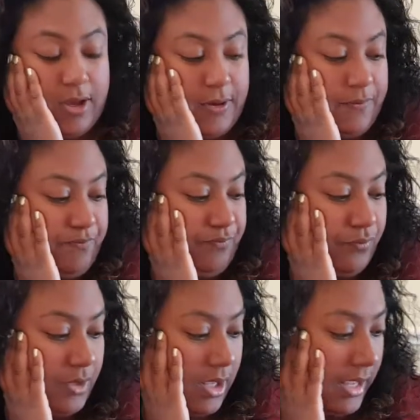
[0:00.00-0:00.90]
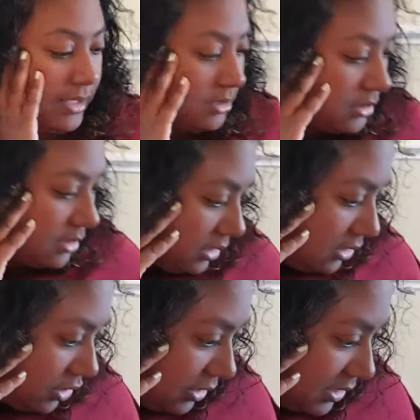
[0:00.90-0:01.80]
And
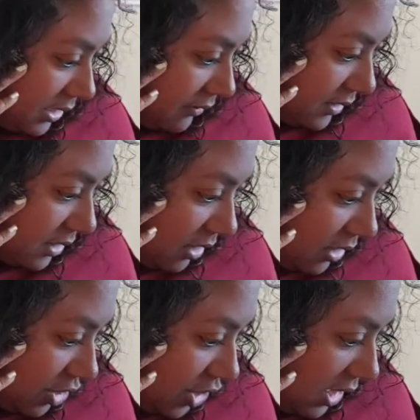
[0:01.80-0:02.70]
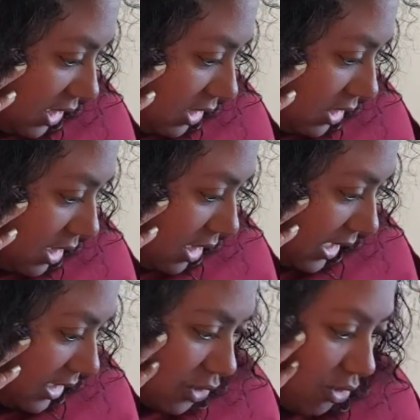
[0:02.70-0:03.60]
the Donatella Versace
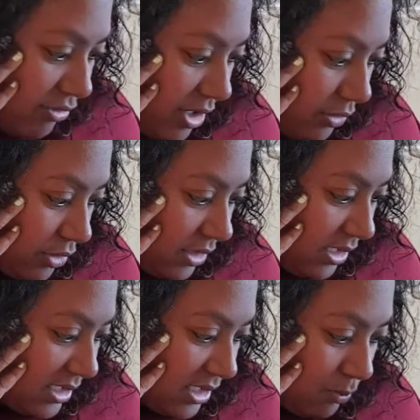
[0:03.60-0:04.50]
has Oreo cookies.